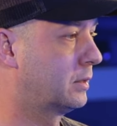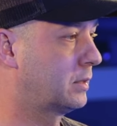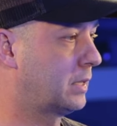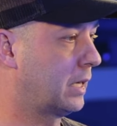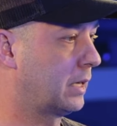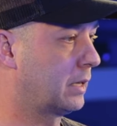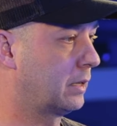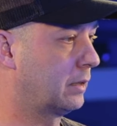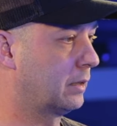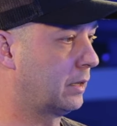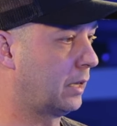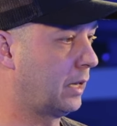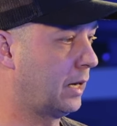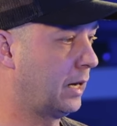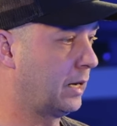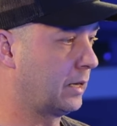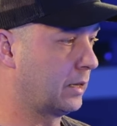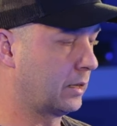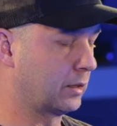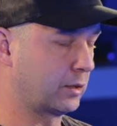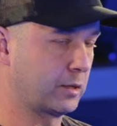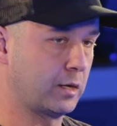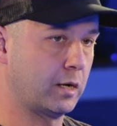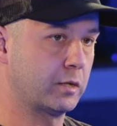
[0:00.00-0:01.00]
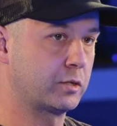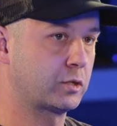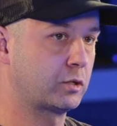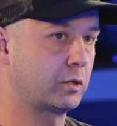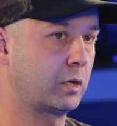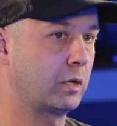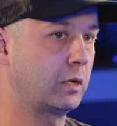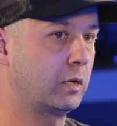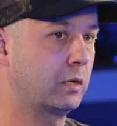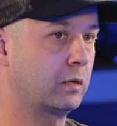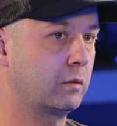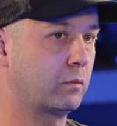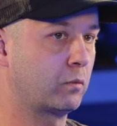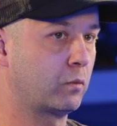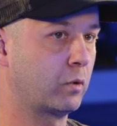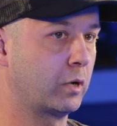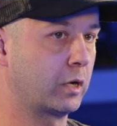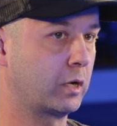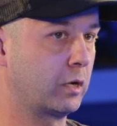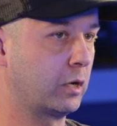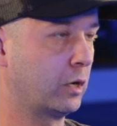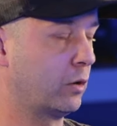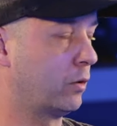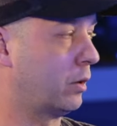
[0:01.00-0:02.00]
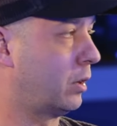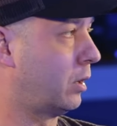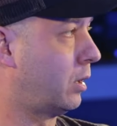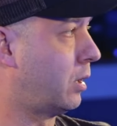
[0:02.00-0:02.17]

taking the light and concentrating it, where it can go